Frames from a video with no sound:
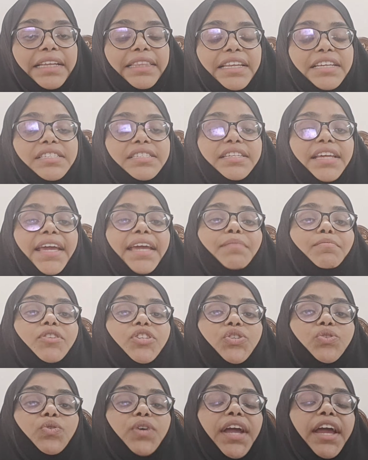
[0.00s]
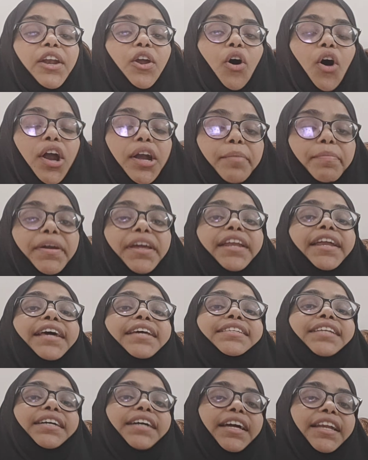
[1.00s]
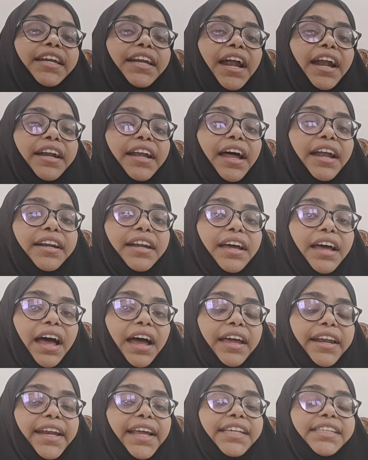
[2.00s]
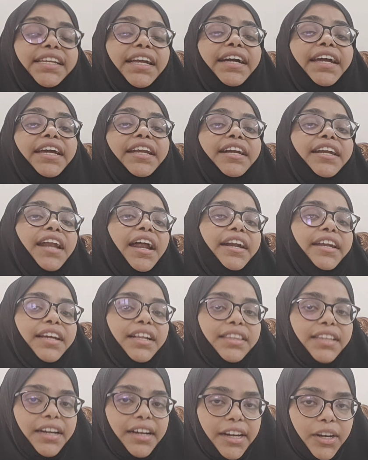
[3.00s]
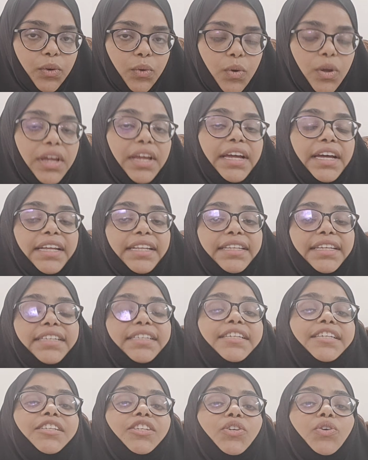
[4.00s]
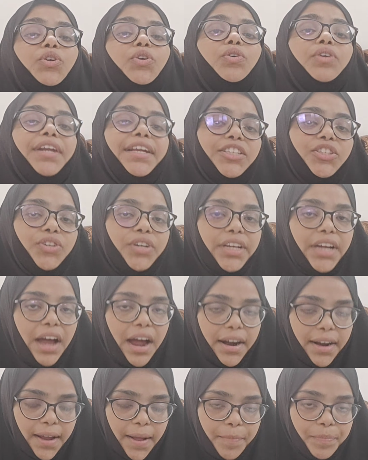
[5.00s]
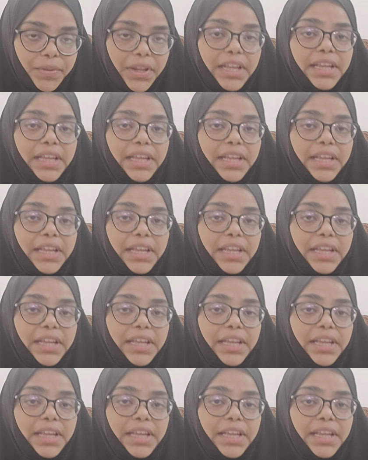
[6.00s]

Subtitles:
the same issue cannot be raised again under Article 32. This is due to res judicata.